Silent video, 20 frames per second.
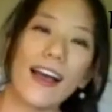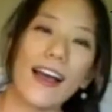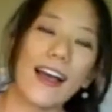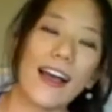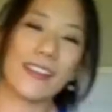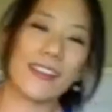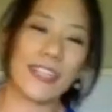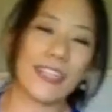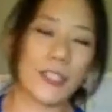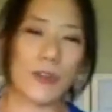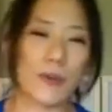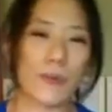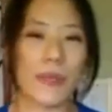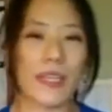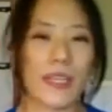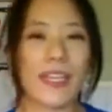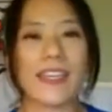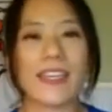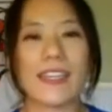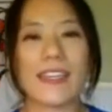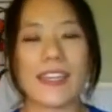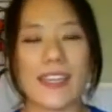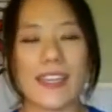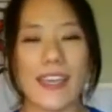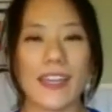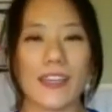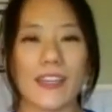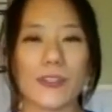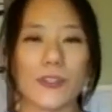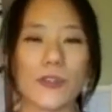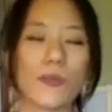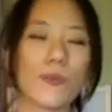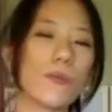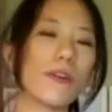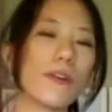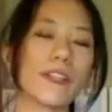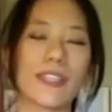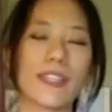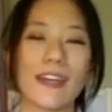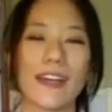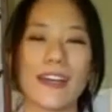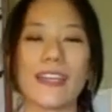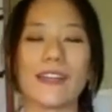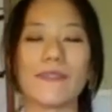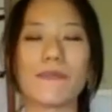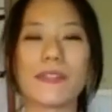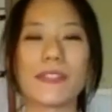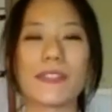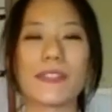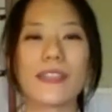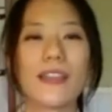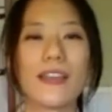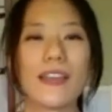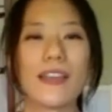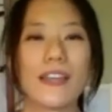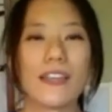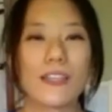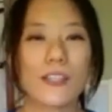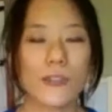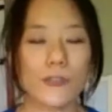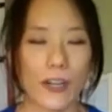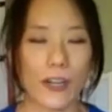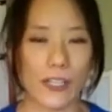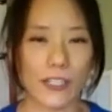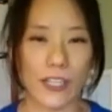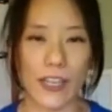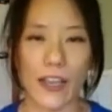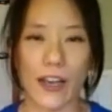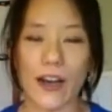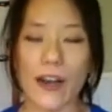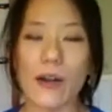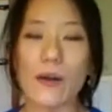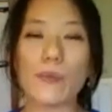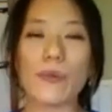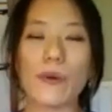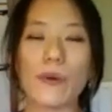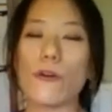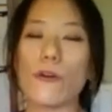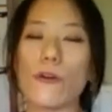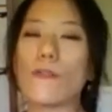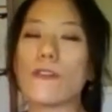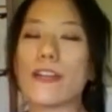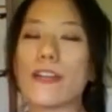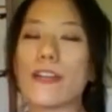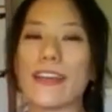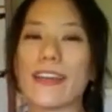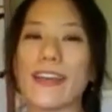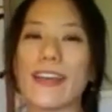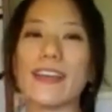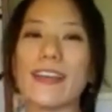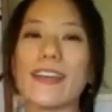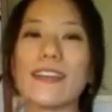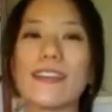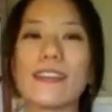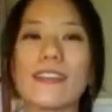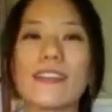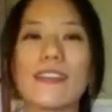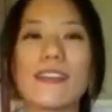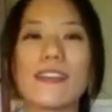And let's repeat again 2 more times, stretching up over the head.